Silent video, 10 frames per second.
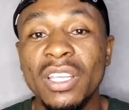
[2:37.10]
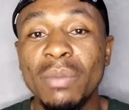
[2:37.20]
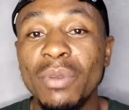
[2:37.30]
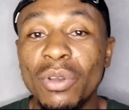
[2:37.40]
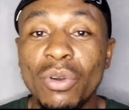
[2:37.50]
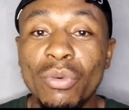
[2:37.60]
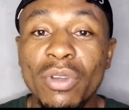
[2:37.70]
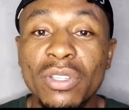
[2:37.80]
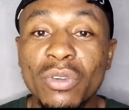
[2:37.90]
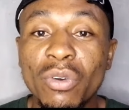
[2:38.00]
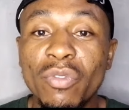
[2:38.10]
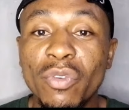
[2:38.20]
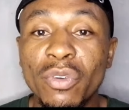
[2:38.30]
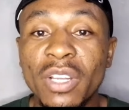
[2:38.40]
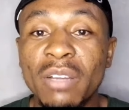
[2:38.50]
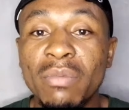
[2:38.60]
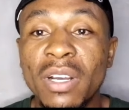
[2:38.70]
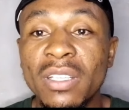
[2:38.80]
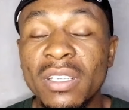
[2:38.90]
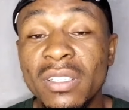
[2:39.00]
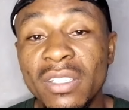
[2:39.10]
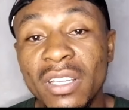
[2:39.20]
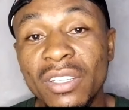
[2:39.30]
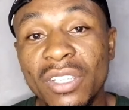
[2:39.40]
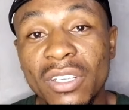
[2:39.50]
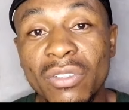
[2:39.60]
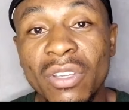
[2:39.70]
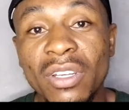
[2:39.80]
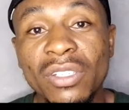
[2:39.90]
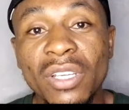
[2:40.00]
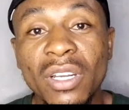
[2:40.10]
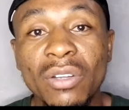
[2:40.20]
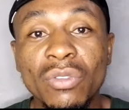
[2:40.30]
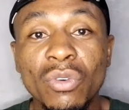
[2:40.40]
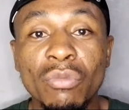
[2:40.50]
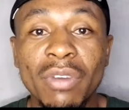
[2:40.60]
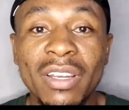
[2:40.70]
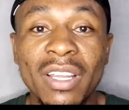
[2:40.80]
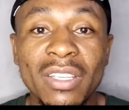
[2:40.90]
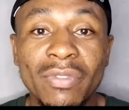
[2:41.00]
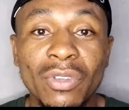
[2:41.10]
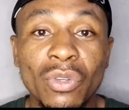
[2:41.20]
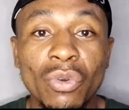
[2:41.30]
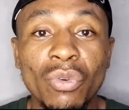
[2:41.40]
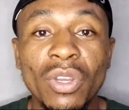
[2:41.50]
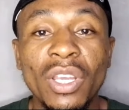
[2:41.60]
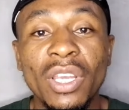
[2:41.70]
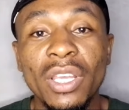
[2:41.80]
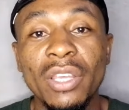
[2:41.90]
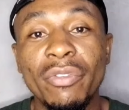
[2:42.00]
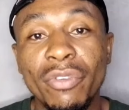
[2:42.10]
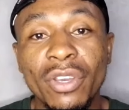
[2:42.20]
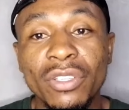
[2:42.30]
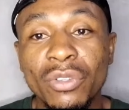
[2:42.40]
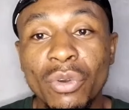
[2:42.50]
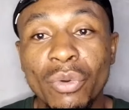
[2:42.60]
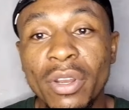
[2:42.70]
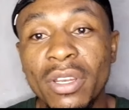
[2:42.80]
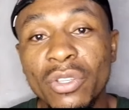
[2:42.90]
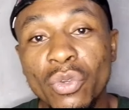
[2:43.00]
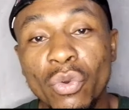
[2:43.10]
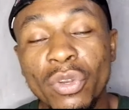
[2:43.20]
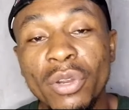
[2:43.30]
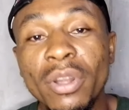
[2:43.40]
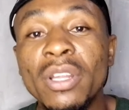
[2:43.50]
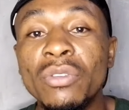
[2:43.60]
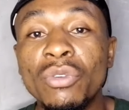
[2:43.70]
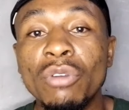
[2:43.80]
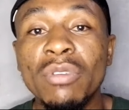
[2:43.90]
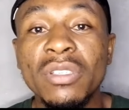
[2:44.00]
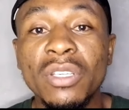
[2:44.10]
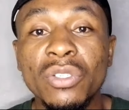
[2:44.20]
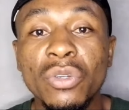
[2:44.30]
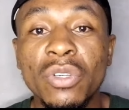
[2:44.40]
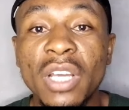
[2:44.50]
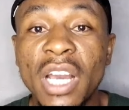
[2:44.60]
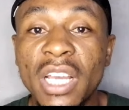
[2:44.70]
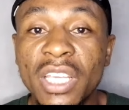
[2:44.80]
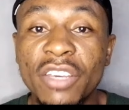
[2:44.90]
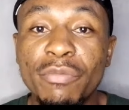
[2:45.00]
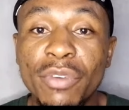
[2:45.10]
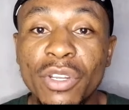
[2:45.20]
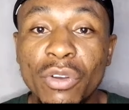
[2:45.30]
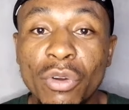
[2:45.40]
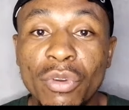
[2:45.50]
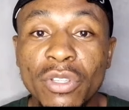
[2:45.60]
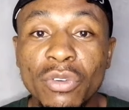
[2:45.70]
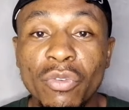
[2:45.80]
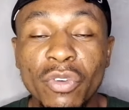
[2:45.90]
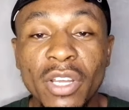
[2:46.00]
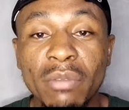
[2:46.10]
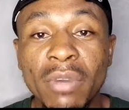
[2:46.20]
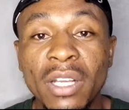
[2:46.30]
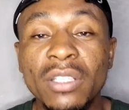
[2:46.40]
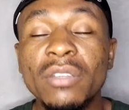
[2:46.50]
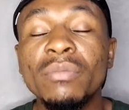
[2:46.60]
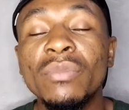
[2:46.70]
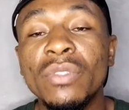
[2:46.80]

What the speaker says: Give me the correct score for that match and stand a chance to get a shout out on my next video, if you get it correctly. So go down right there to the comment section and give me the correct score for that match